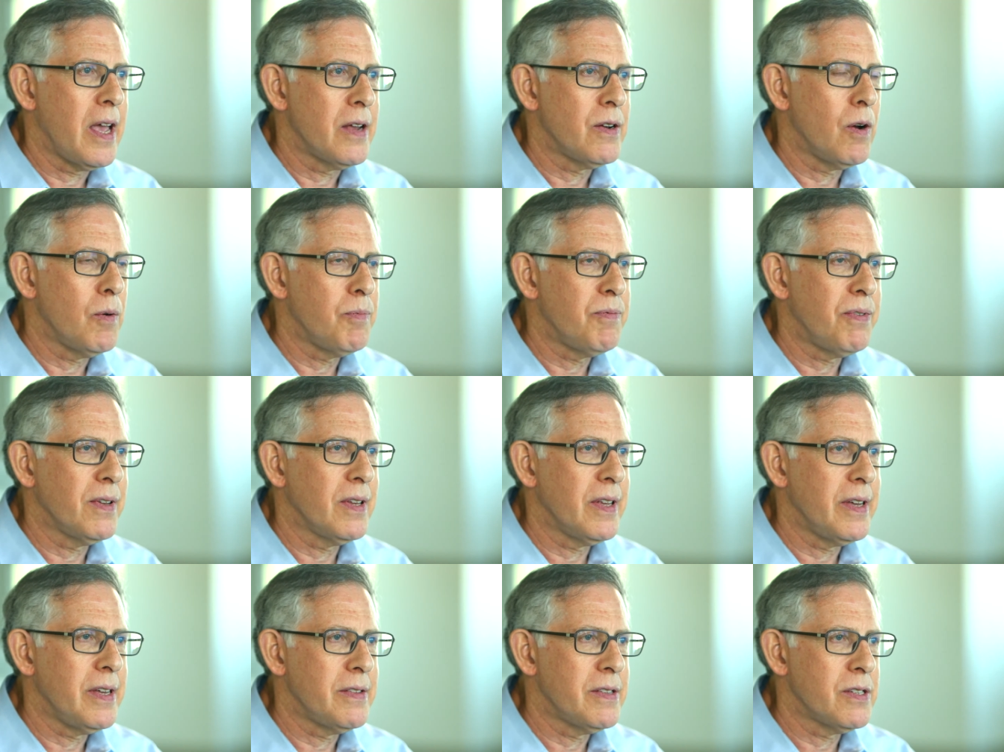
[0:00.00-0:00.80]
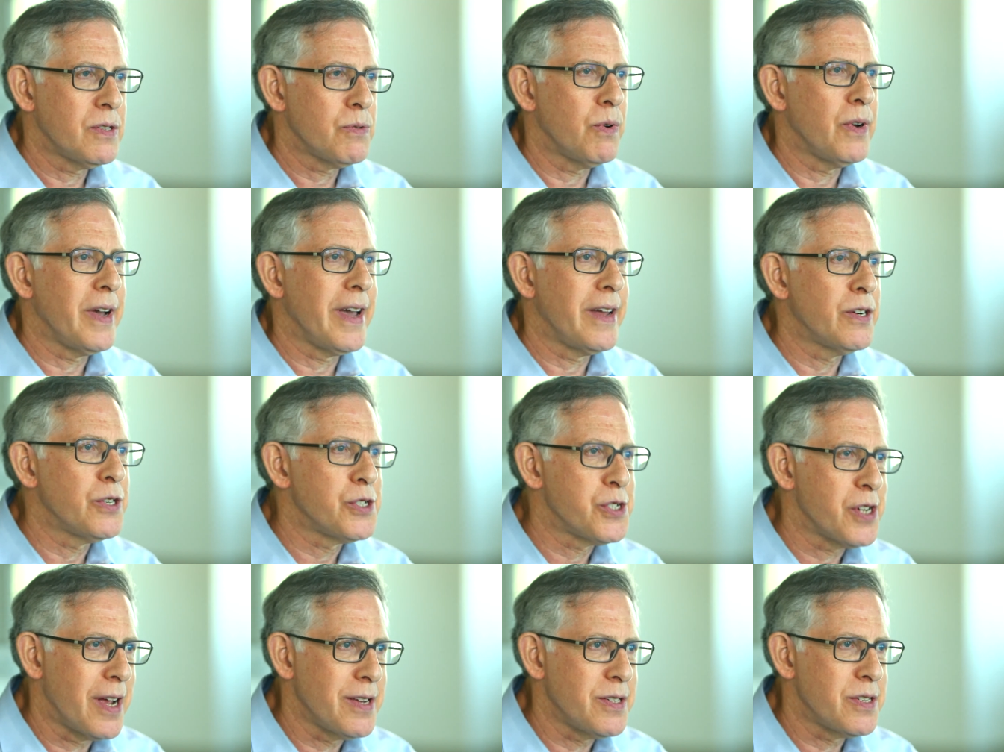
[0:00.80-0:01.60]
and hopefully this will
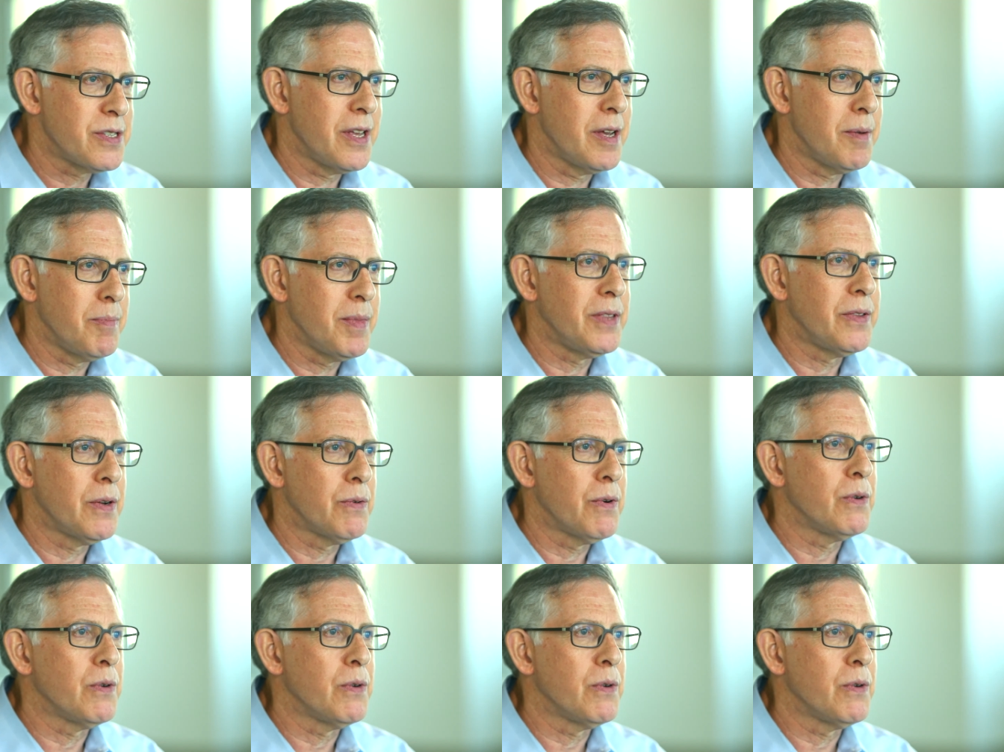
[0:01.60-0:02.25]
energize them in their